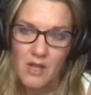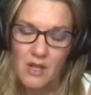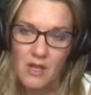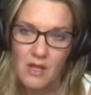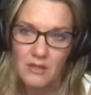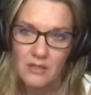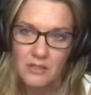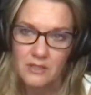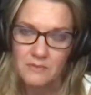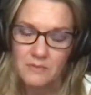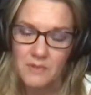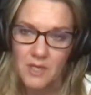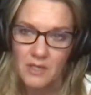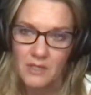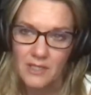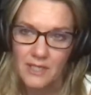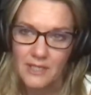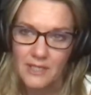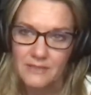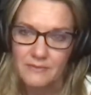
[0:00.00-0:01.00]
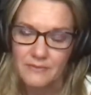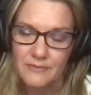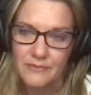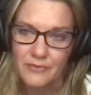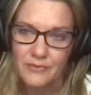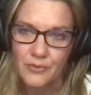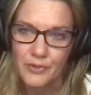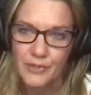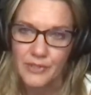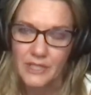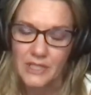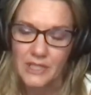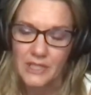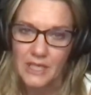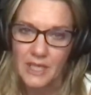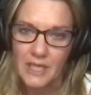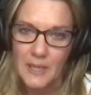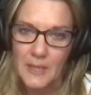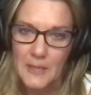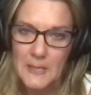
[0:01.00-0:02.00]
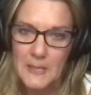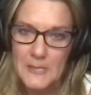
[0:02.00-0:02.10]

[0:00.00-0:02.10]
on this podcast before that, like,